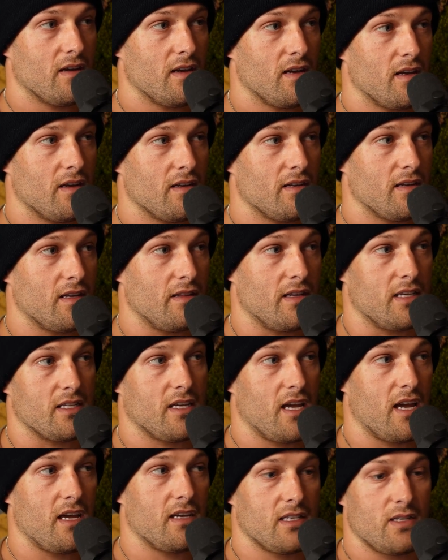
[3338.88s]
And in
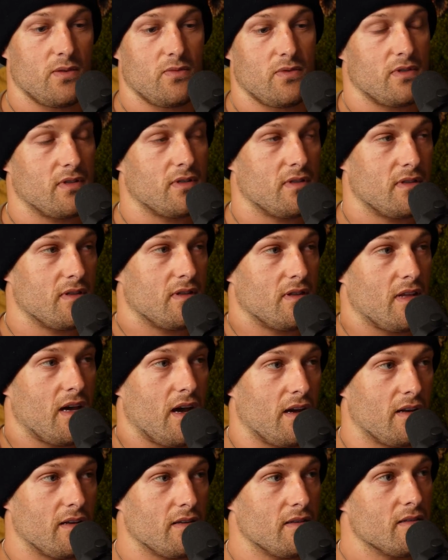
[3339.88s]
this case, it was
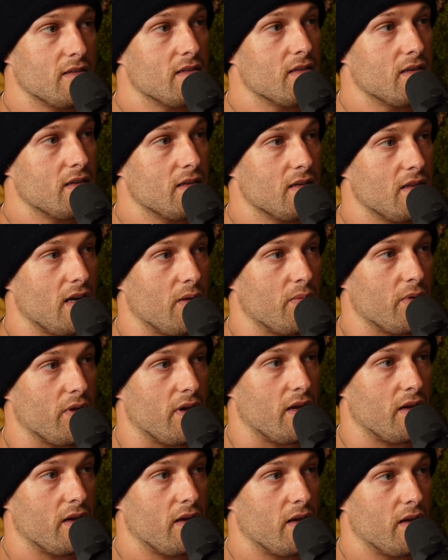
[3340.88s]
that plant.